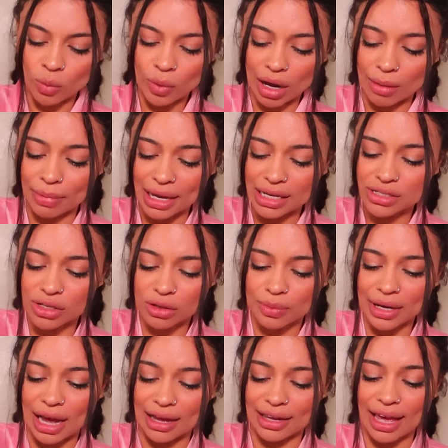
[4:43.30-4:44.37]
We got basil,
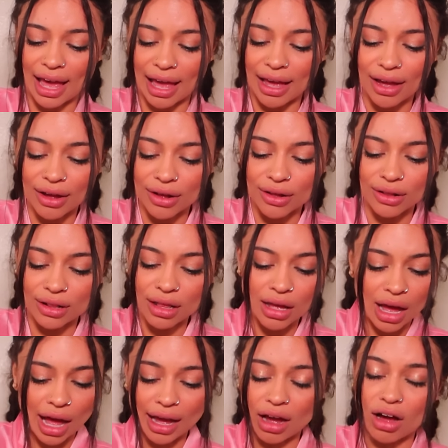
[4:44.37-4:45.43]
we got kale,
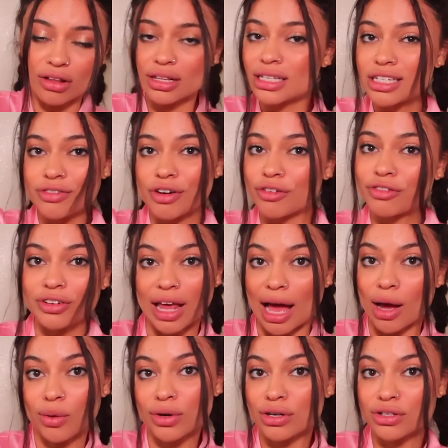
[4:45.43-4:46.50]
I got all these different
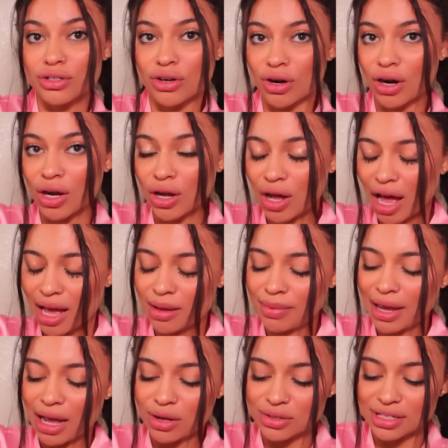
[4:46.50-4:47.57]
flowers, girl. I
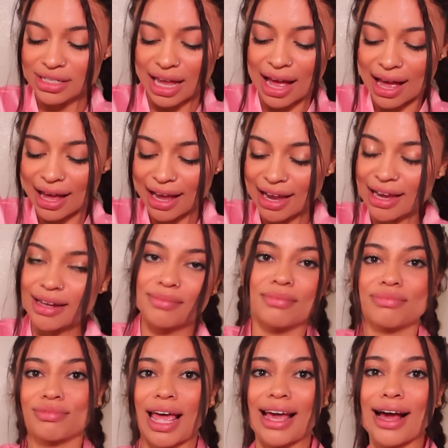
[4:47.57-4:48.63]
be outside.
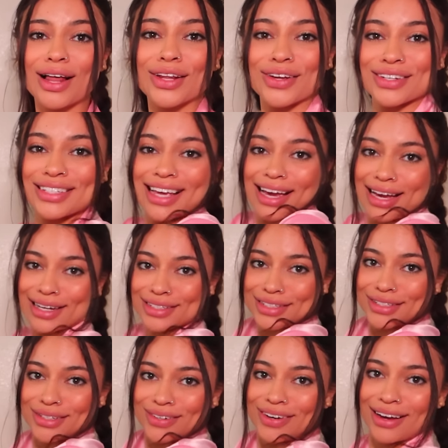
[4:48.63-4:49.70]
I got a little tan too,